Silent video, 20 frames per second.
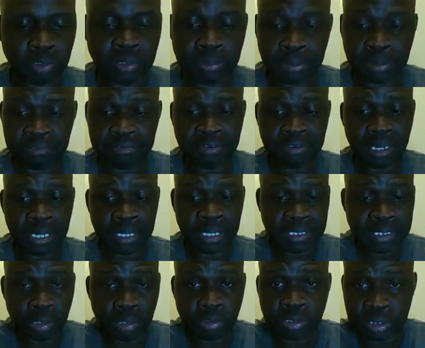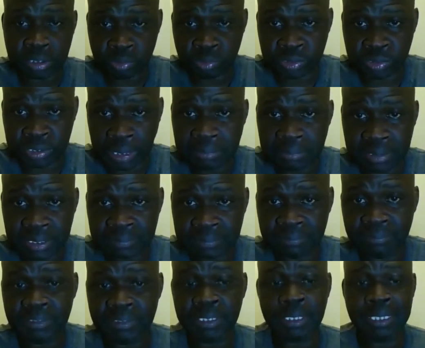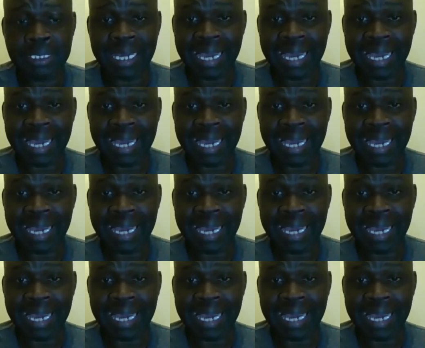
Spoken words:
I would prefer reach out something,